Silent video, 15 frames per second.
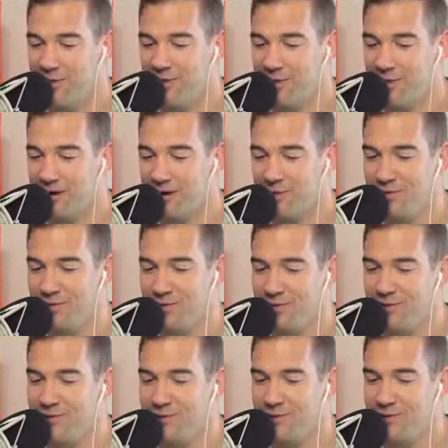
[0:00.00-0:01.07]
doing after that?
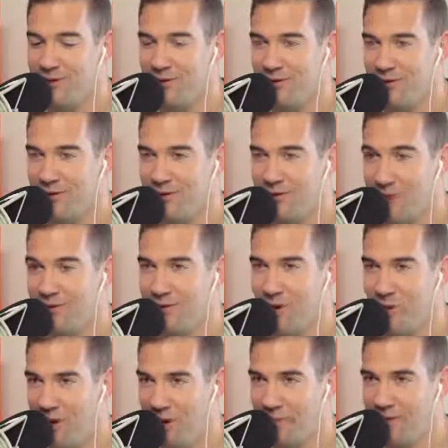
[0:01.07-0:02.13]
You started your own
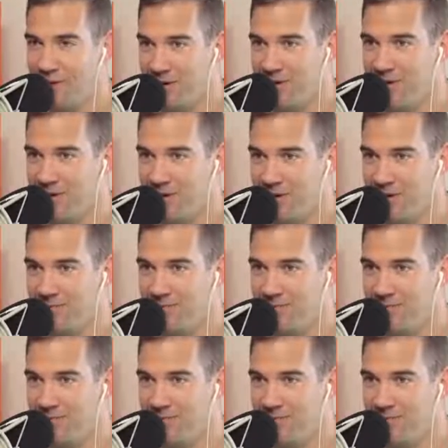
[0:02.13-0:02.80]
co-op in Houston, right?